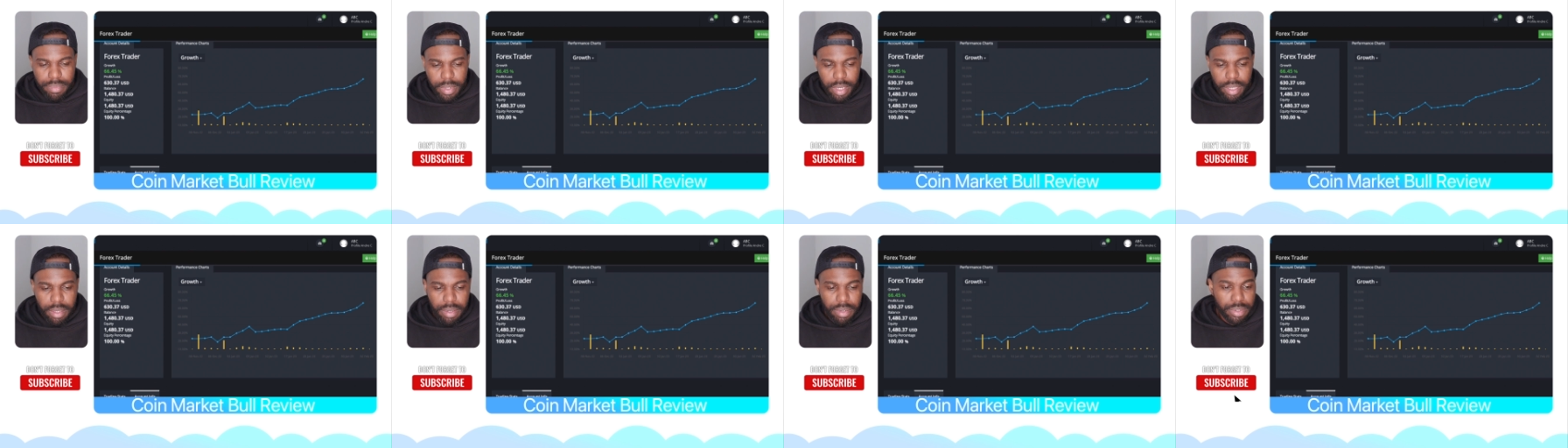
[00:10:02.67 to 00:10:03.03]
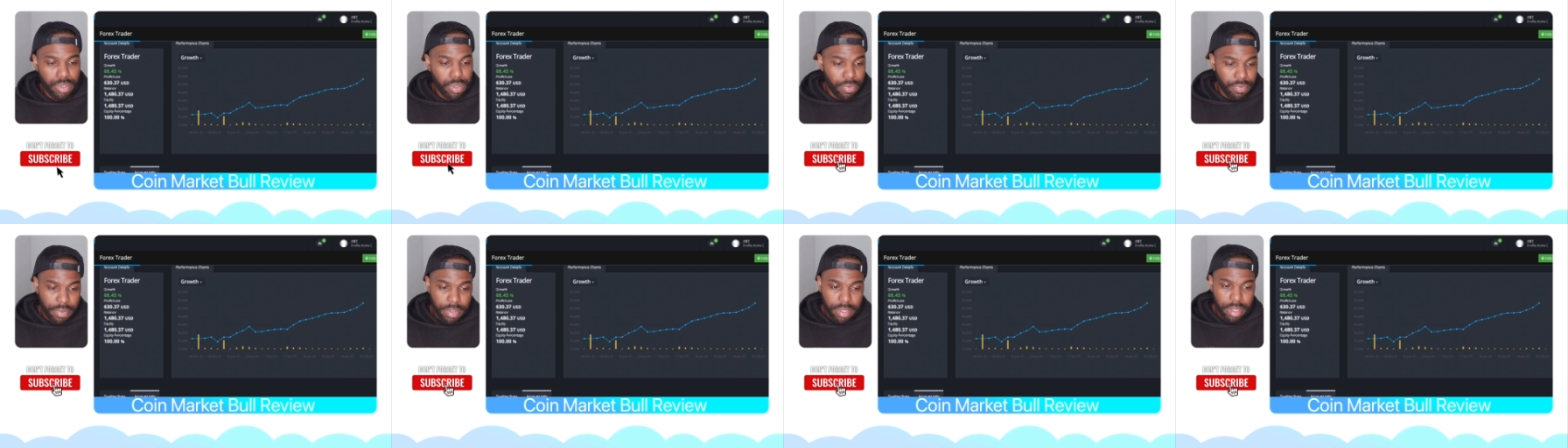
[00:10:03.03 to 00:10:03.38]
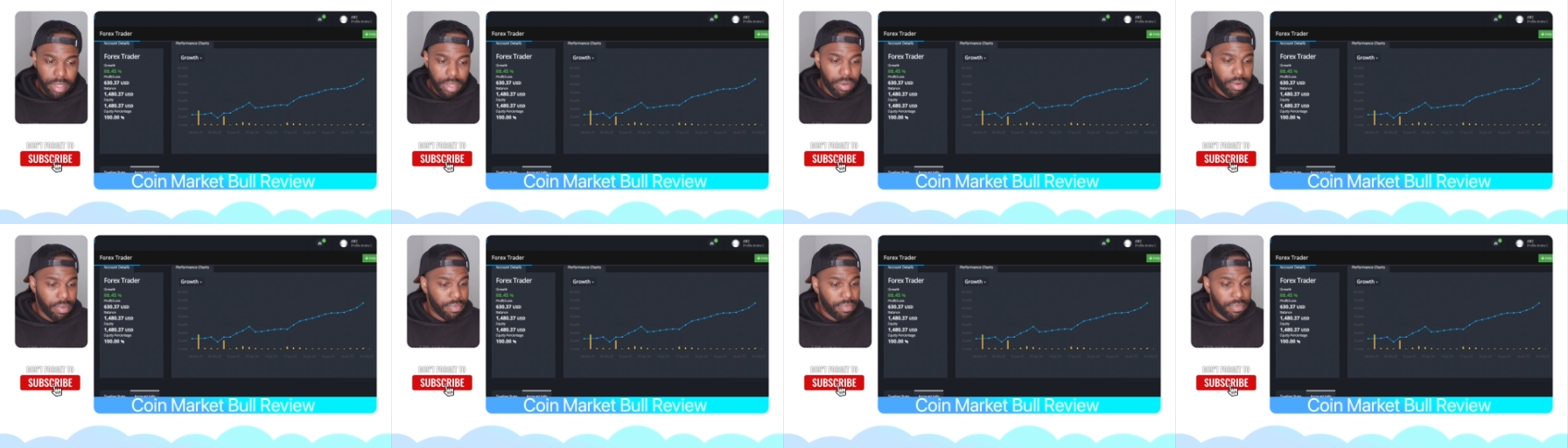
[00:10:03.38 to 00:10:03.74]
either two hundred fifty
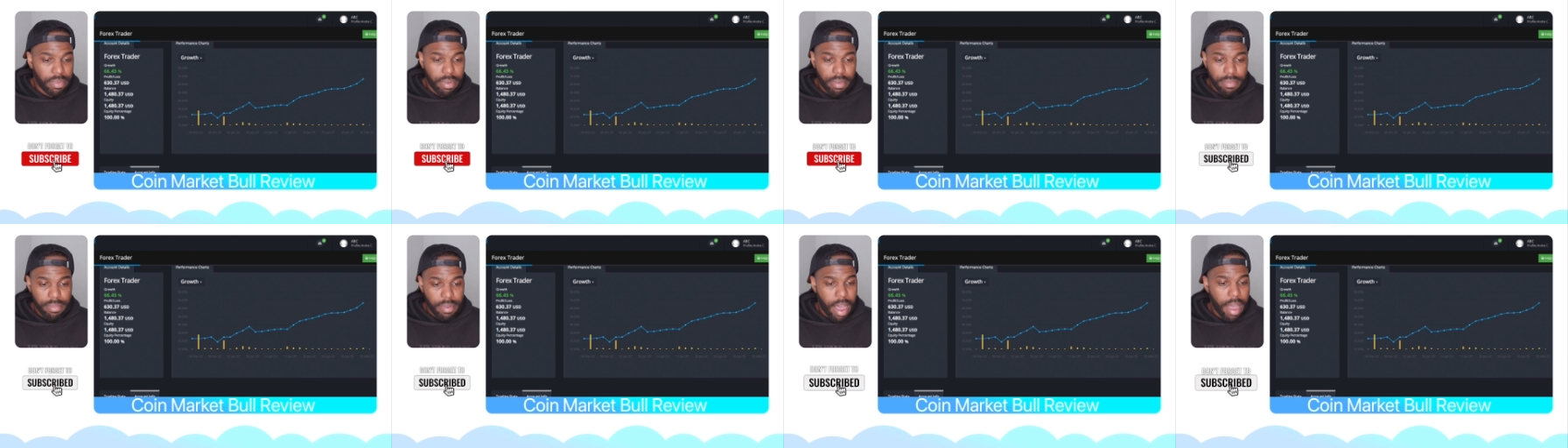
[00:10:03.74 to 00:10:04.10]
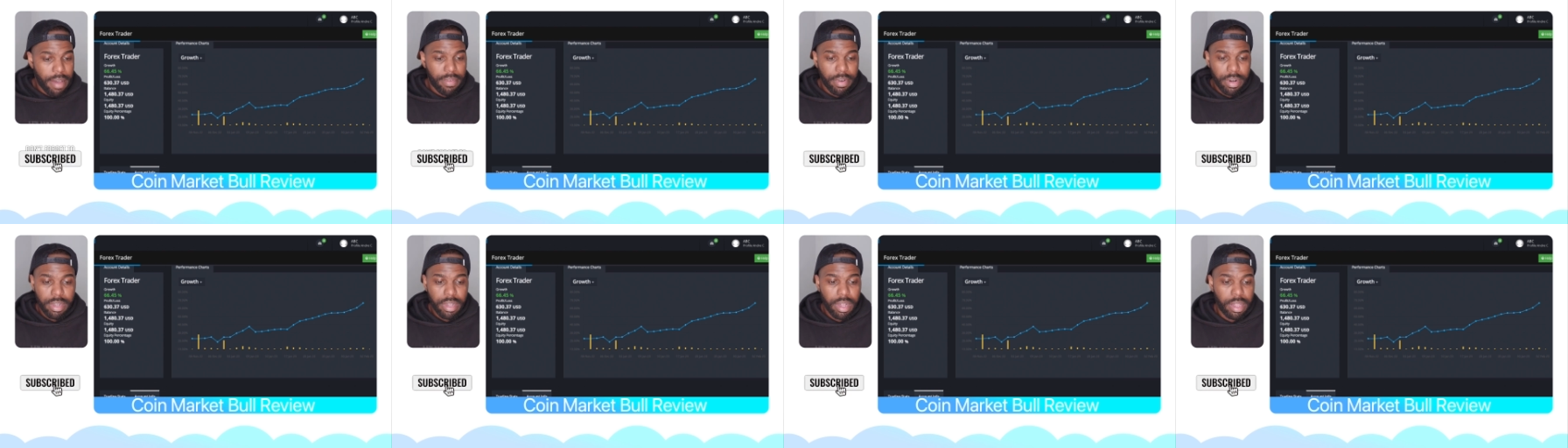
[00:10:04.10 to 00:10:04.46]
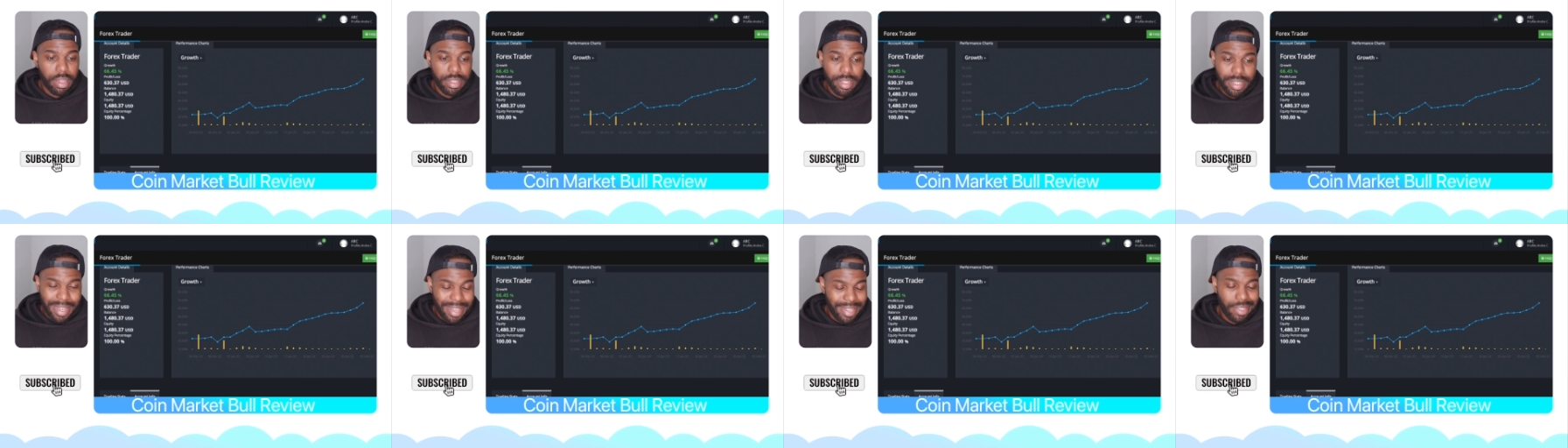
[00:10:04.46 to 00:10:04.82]
dollars or, or five hundred
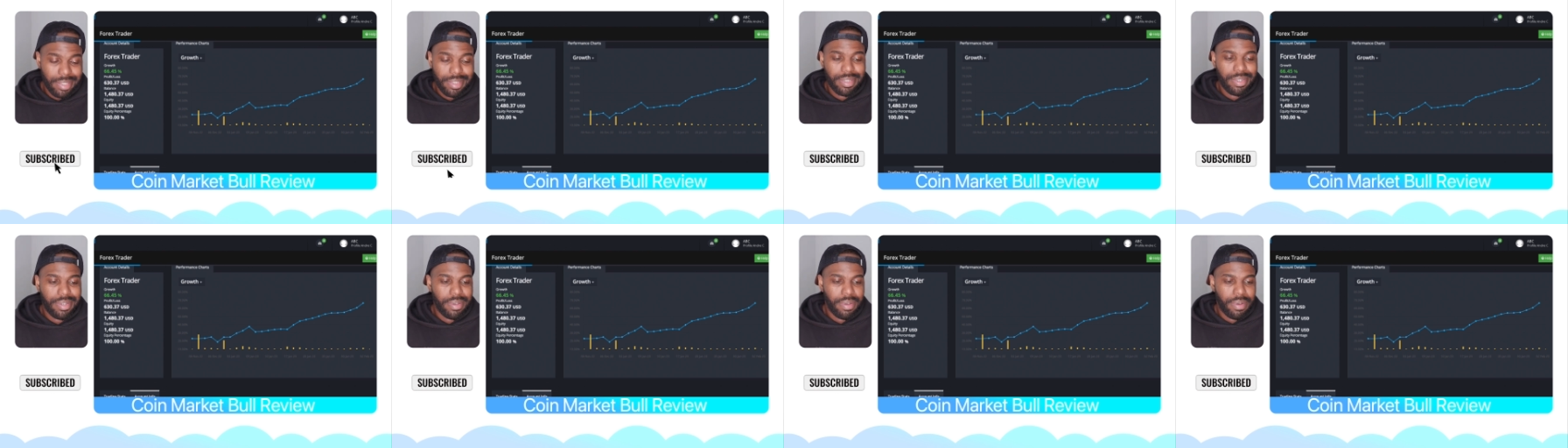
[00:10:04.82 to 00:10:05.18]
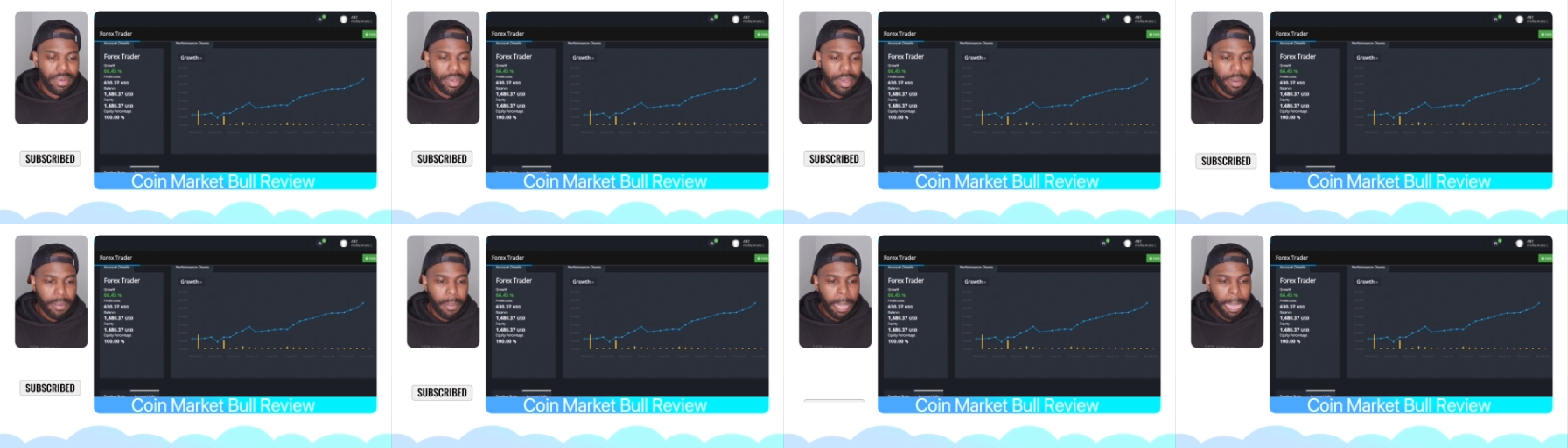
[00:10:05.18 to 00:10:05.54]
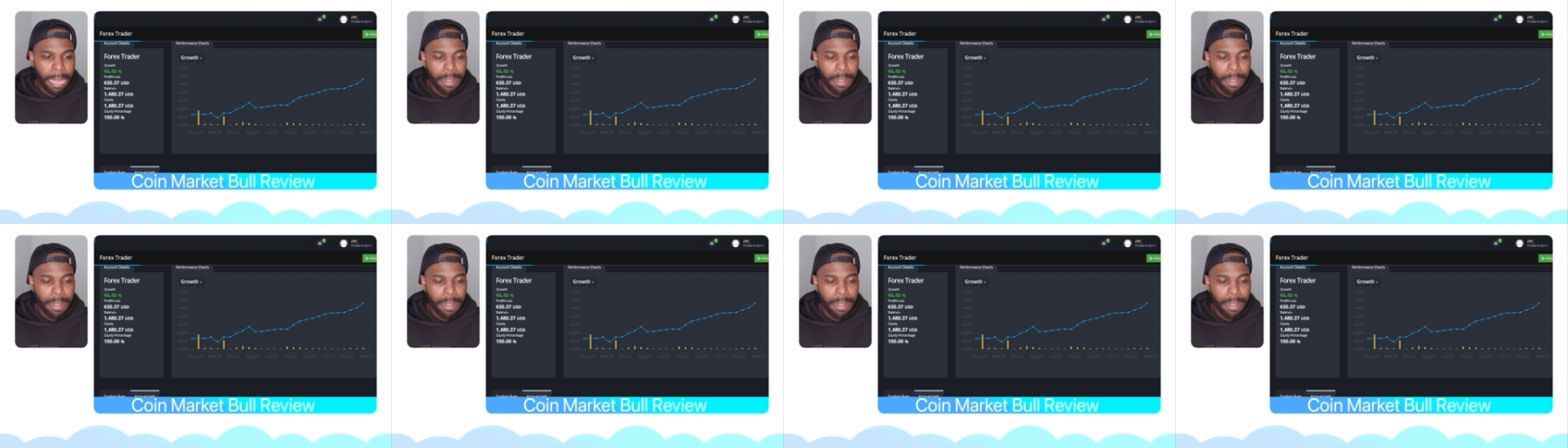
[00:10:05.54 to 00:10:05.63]
dollars each. Okay.